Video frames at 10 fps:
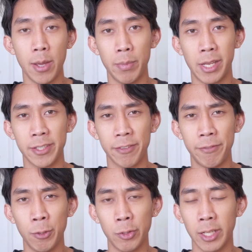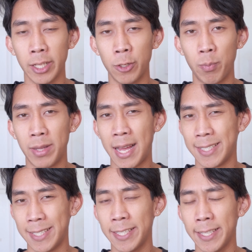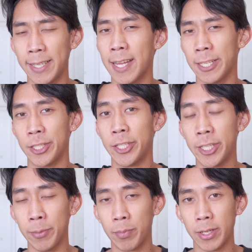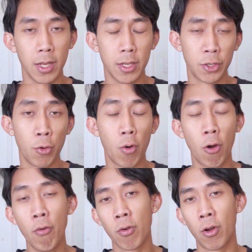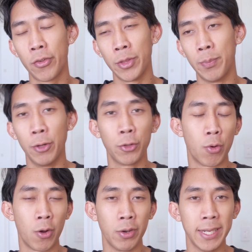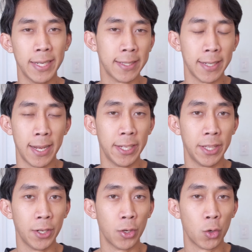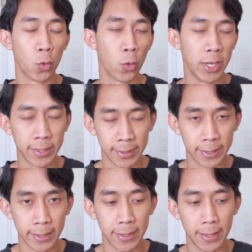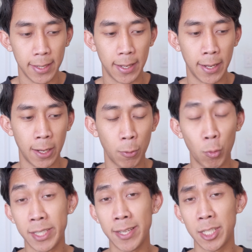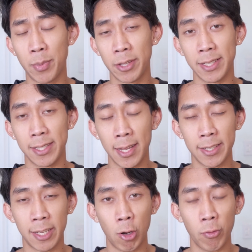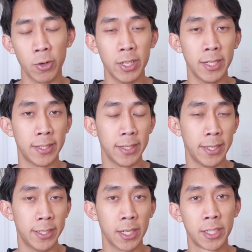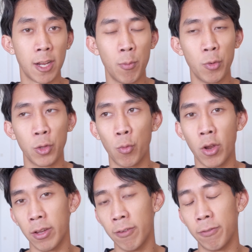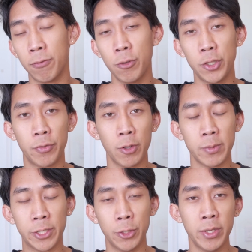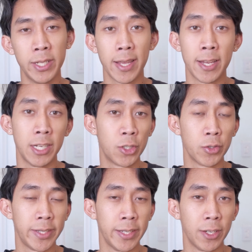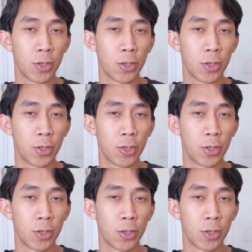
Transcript: because it feels a little plasticky and cheap. So overall, the build quality isn't anything crazy. What's nice about this lens, however, is it does come with one of Fujifilm's unique and interesting